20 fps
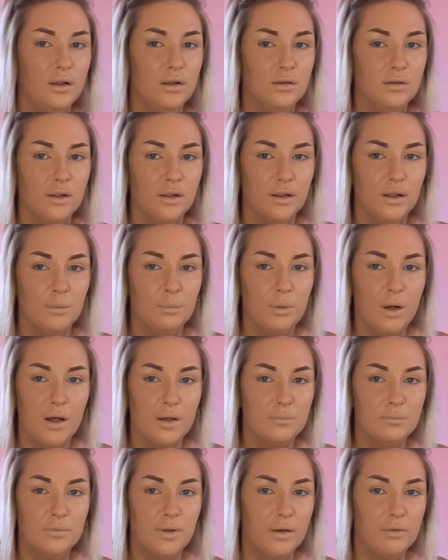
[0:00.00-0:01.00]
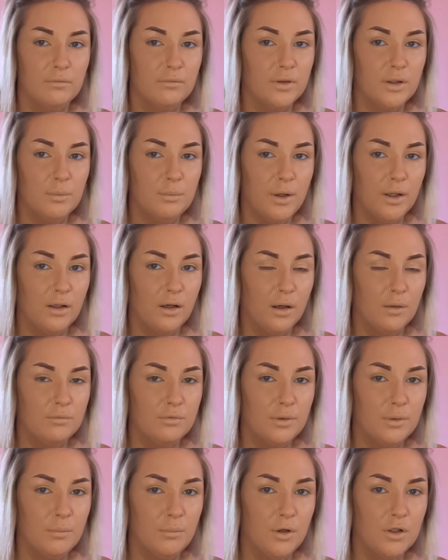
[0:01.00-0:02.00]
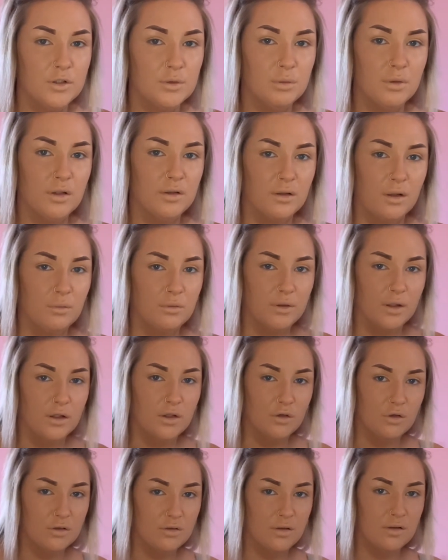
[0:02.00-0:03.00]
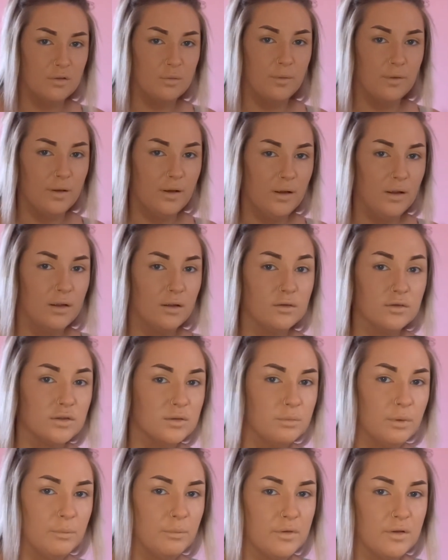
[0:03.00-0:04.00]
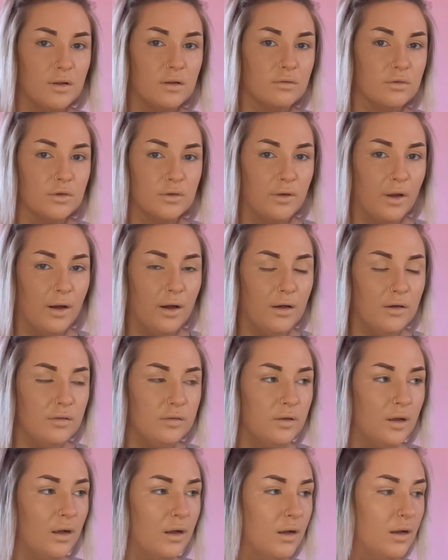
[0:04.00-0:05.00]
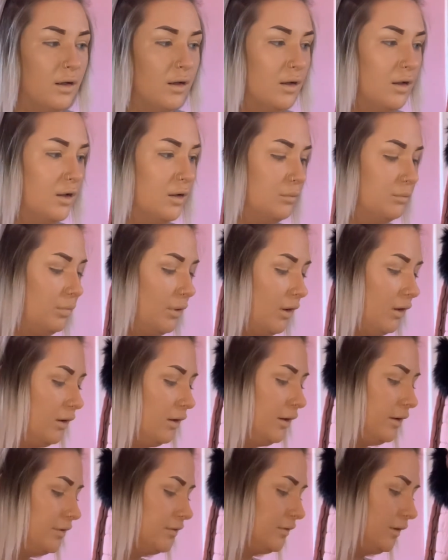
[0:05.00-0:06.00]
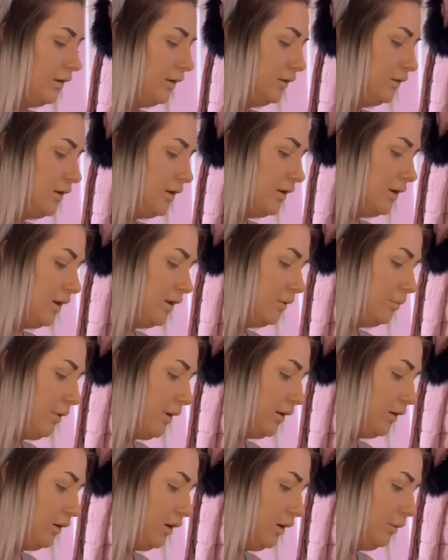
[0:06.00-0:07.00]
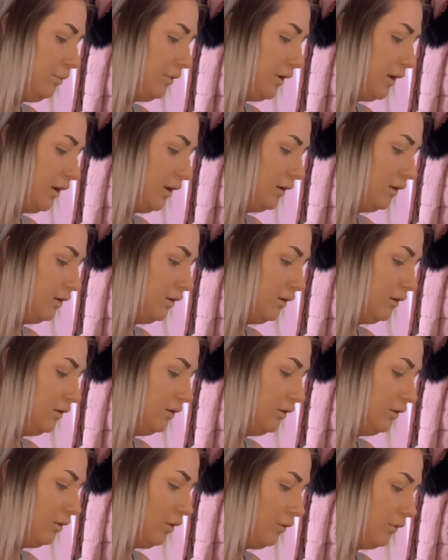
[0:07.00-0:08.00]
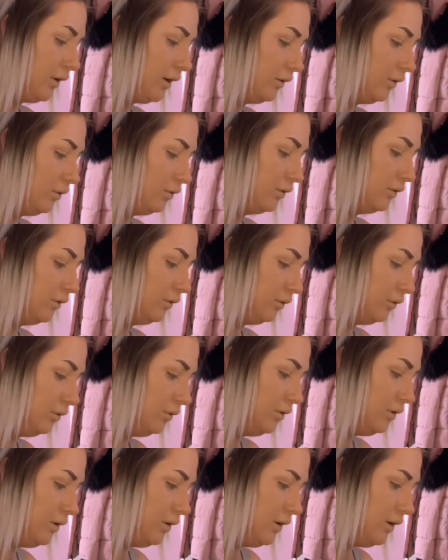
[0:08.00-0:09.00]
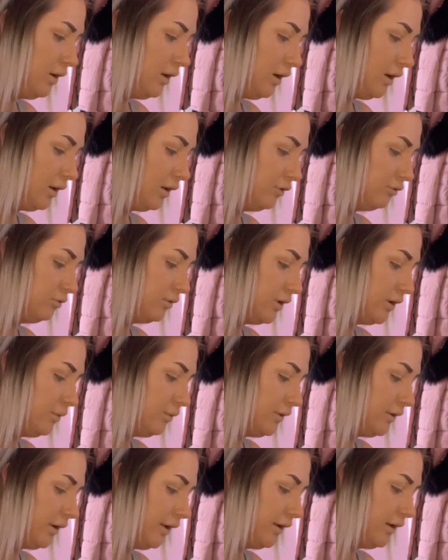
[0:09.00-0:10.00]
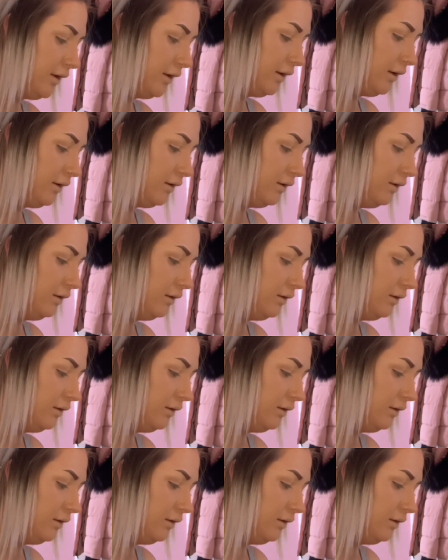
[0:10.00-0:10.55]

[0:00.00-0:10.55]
like I didn't really pick it up very much because I was like useless with it and I just made myself look daft. But I started like kind of picking it up again not that long ago and I've really been liking it.